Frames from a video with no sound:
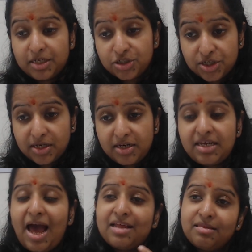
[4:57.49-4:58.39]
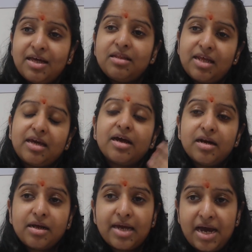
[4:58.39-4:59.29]
surgically and then they
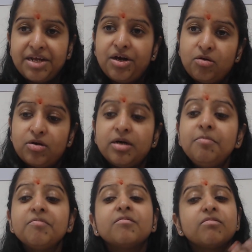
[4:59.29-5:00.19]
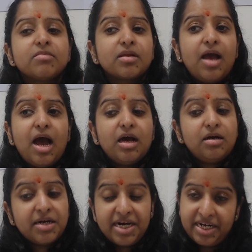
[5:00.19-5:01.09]
can carry out a
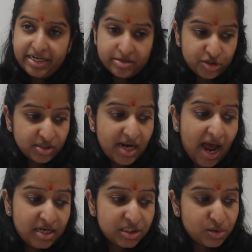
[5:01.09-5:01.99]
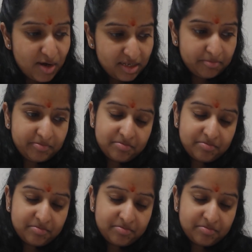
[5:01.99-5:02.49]
radiation as well.